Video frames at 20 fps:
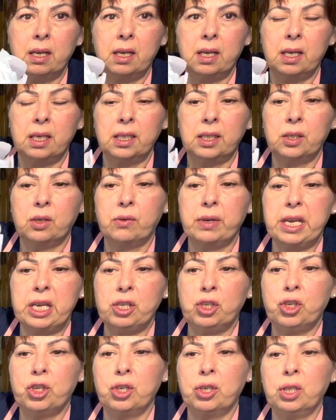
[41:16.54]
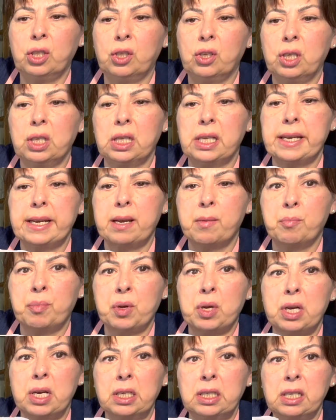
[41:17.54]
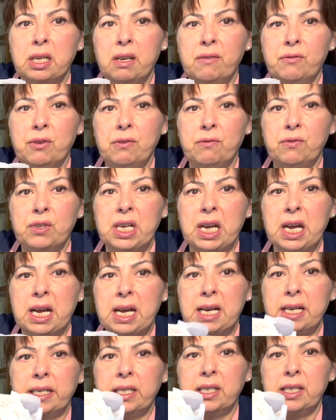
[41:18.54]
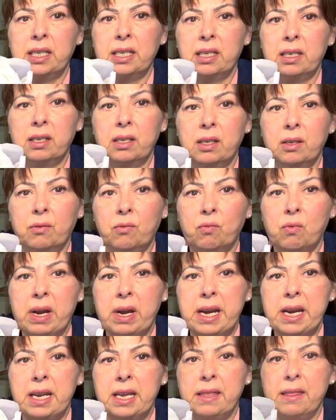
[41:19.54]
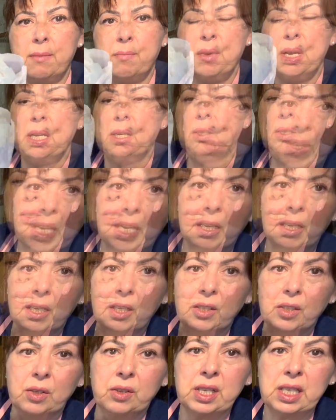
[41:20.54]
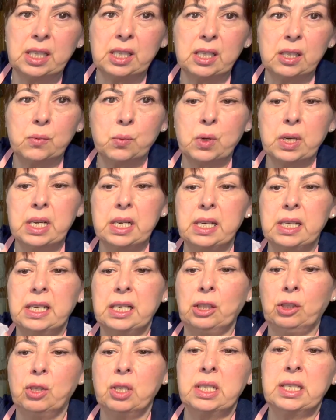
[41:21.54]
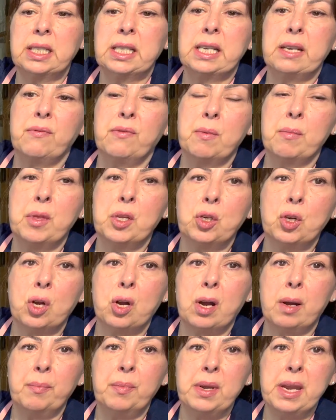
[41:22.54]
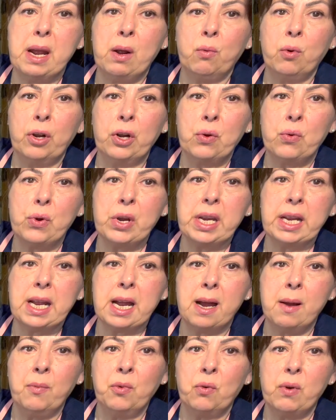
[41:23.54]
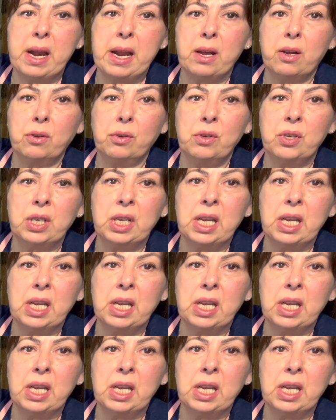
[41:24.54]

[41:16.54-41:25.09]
So it should look like a box if you've tacked it right in the middle. So this is what it looks like from the top. Now we're going to come around,